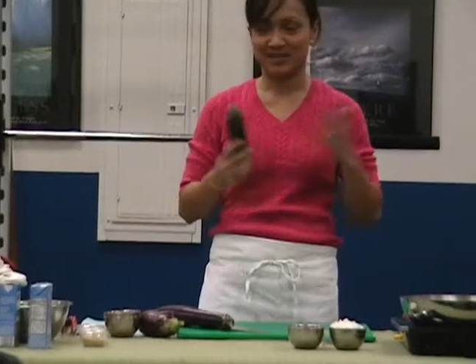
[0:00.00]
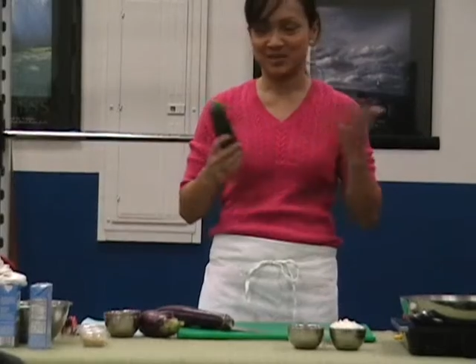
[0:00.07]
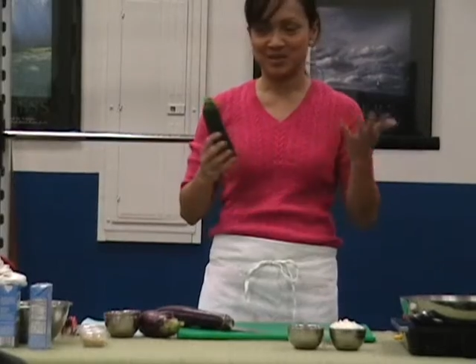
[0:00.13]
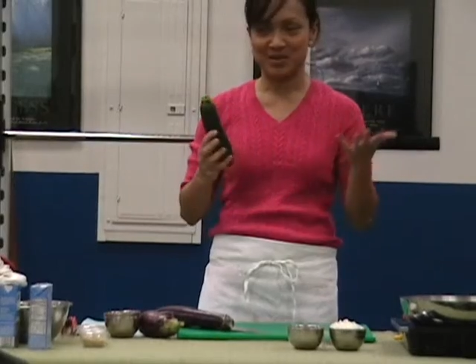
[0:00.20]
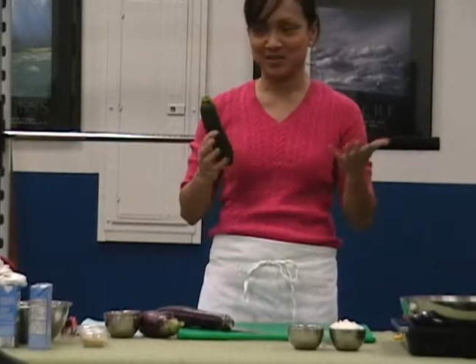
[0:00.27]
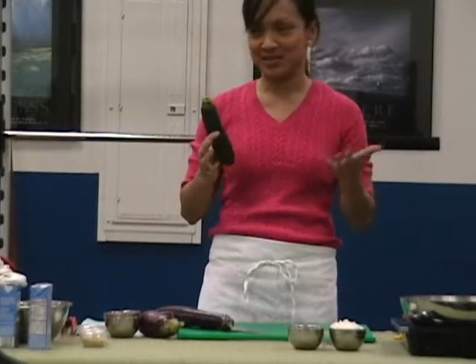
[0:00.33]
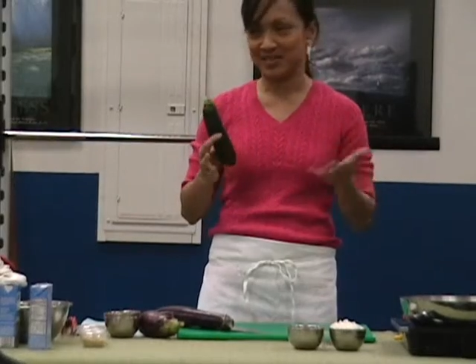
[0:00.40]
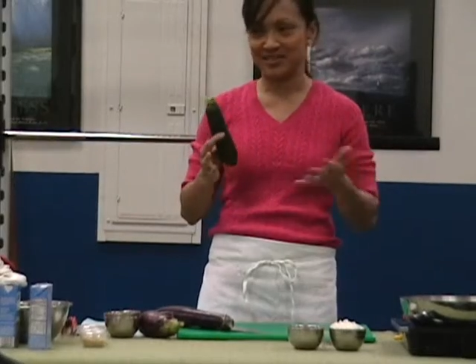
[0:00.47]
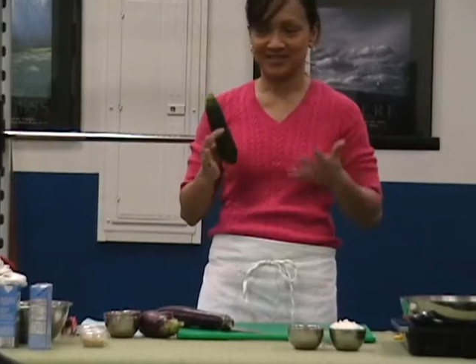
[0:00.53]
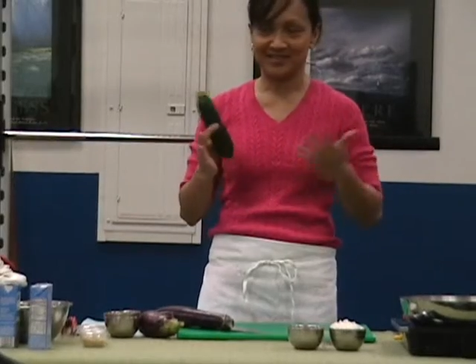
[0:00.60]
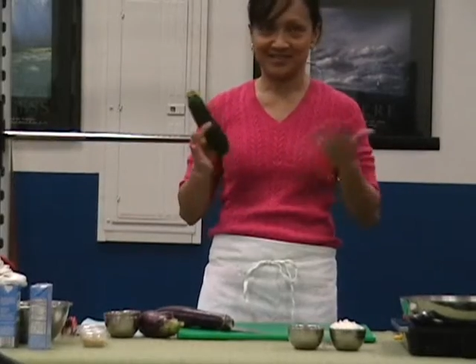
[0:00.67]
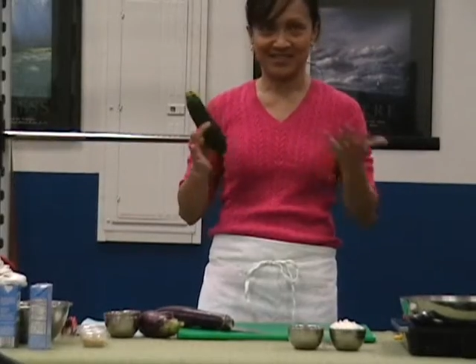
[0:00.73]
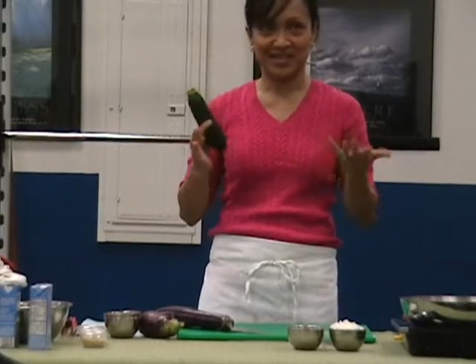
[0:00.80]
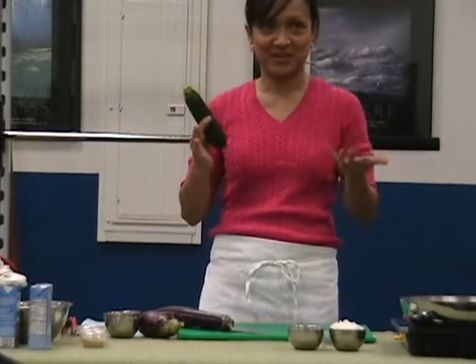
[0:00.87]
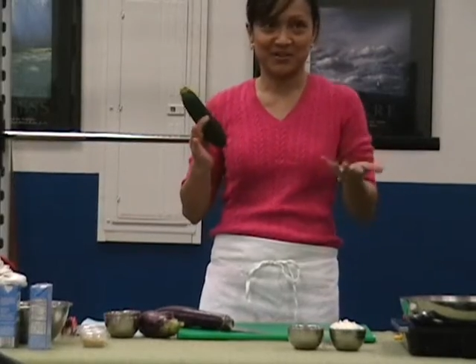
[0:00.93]
that's maybe,
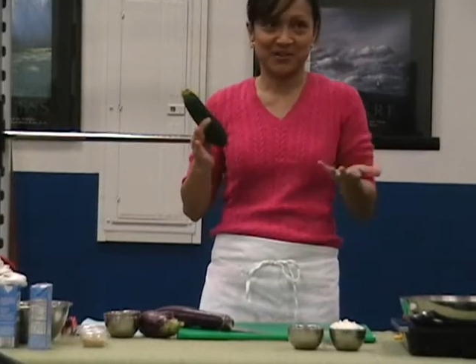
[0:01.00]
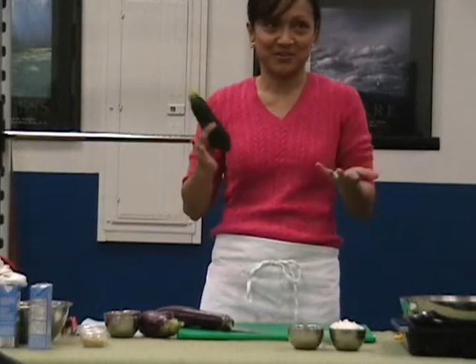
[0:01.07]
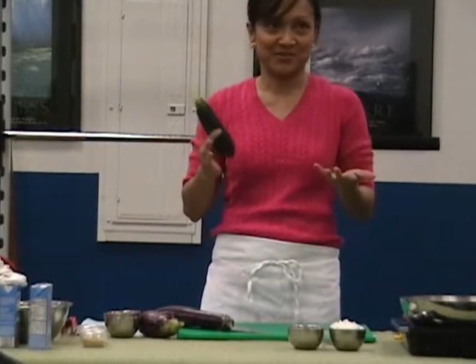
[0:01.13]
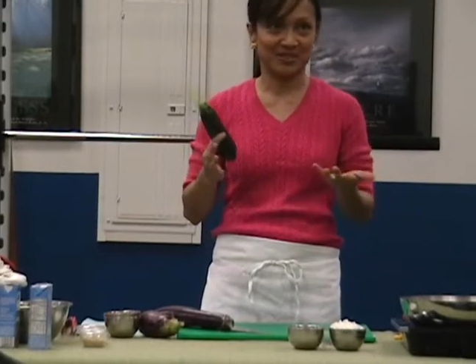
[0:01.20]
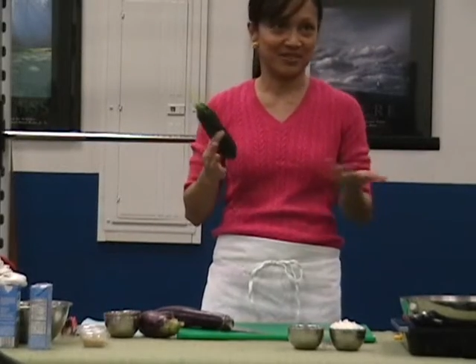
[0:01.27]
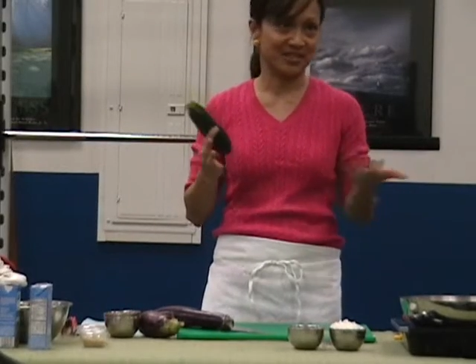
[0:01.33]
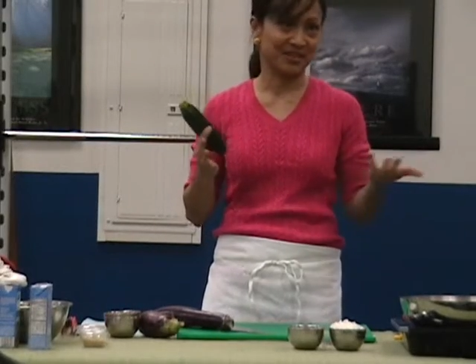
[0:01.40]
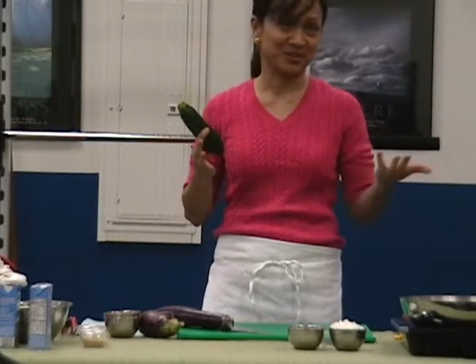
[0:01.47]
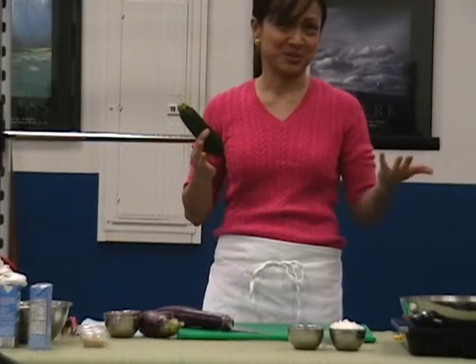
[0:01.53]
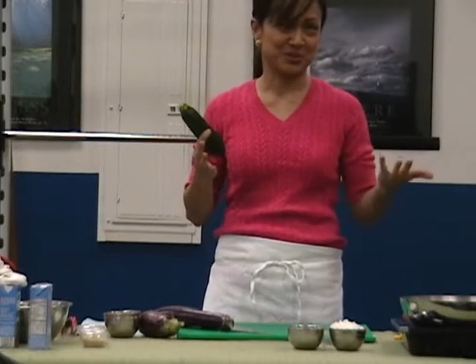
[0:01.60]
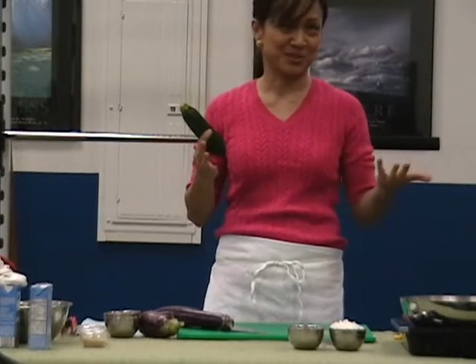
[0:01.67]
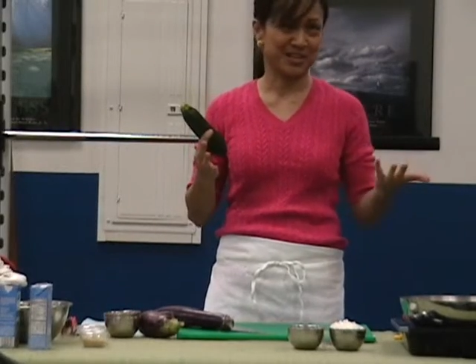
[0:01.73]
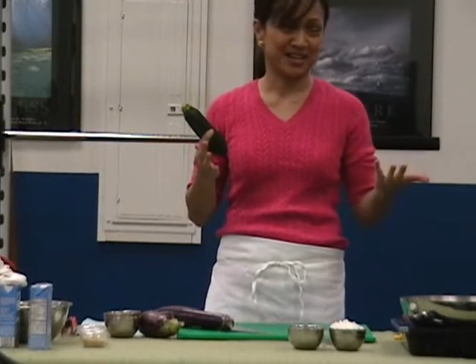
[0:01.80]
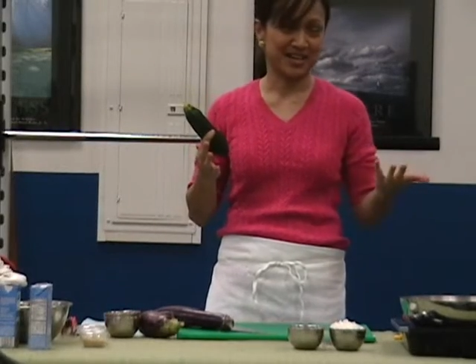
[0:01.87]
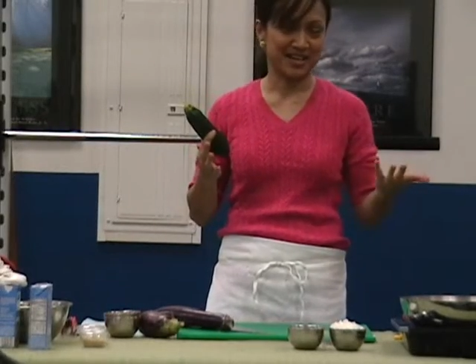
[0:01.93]
I don't know,
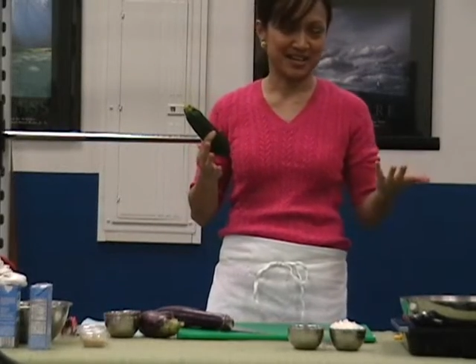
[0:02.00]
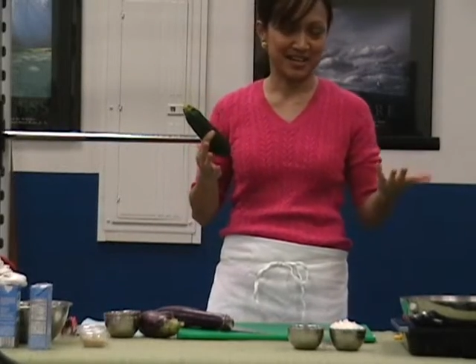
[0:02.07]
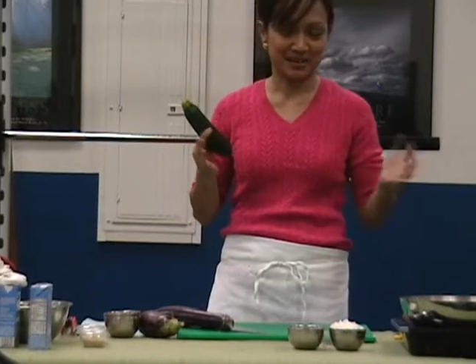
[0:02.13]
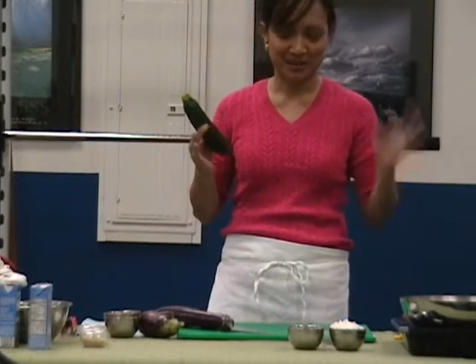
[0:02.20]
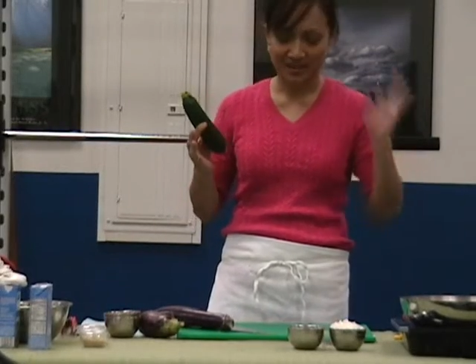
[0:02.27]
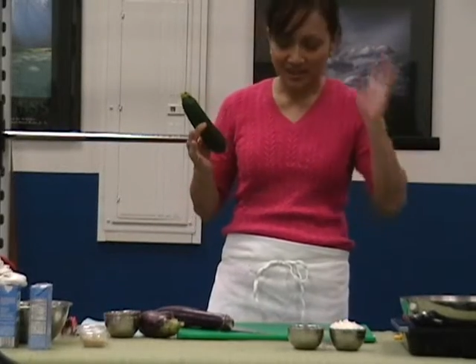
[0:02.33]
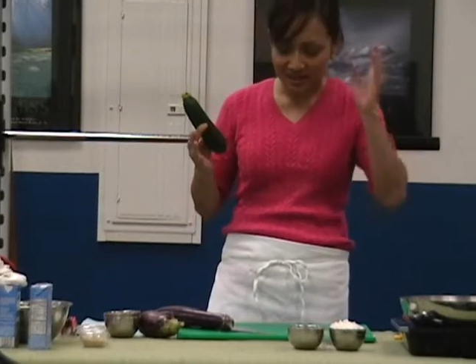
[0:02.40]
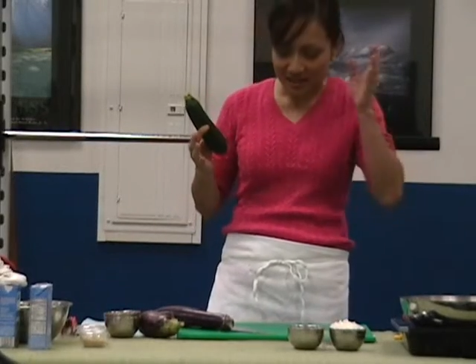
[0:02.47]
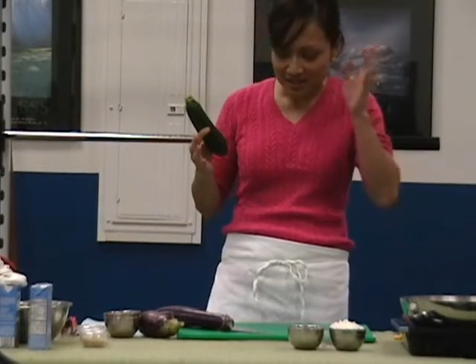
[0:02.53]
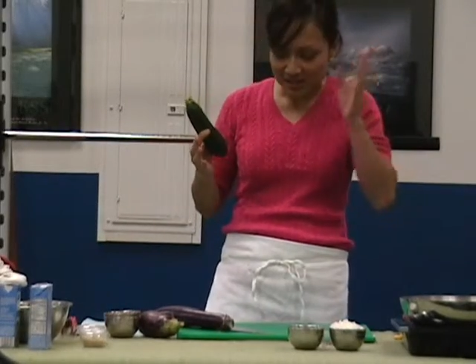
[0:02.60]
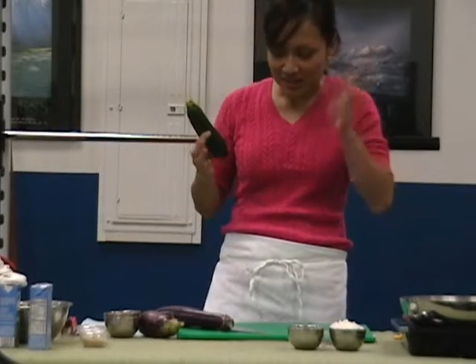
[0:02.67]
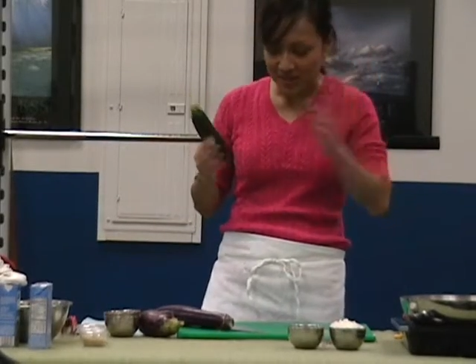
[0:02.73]
$1.29 now, I think,